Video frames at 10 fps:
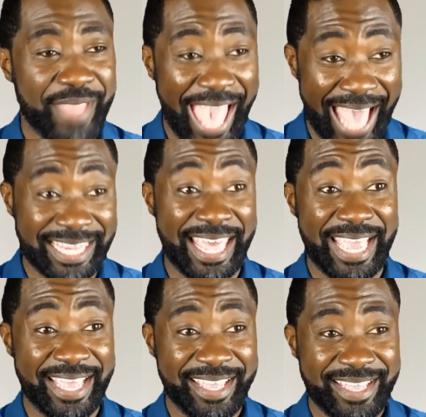
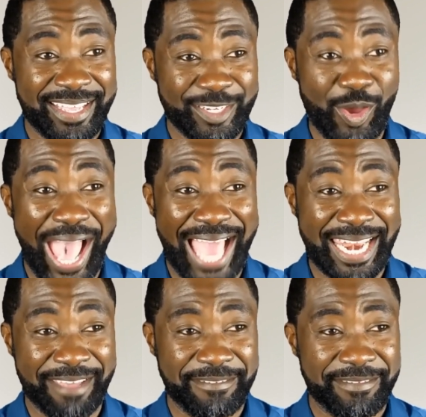Ale, not
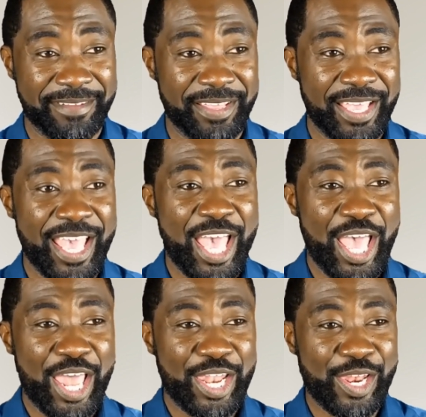Aleph.
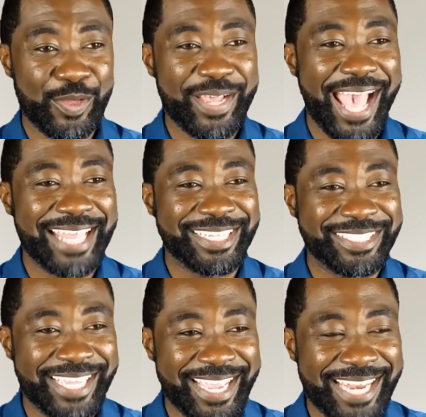Look at the
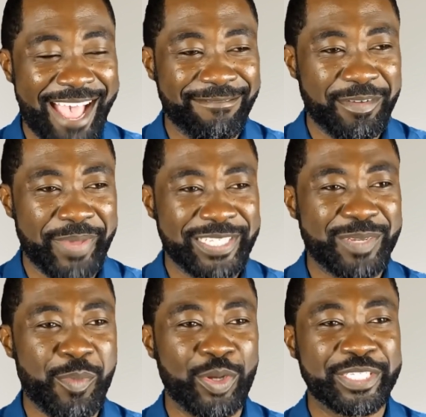second alphabet
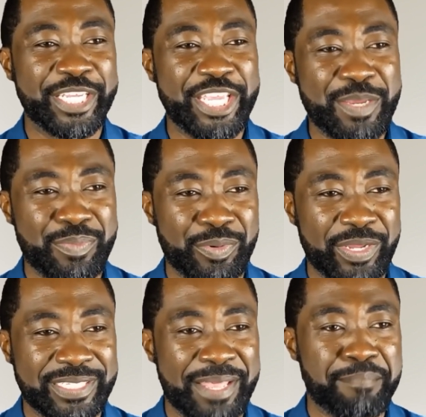in modern Hebrew.
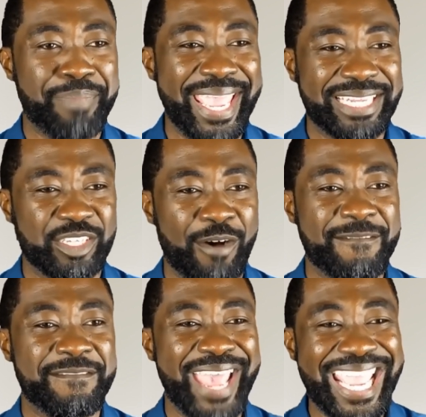It's the Beit or
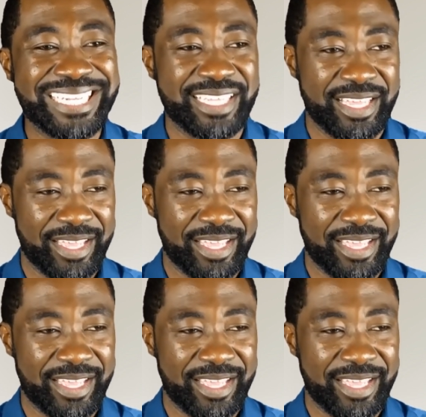Veit.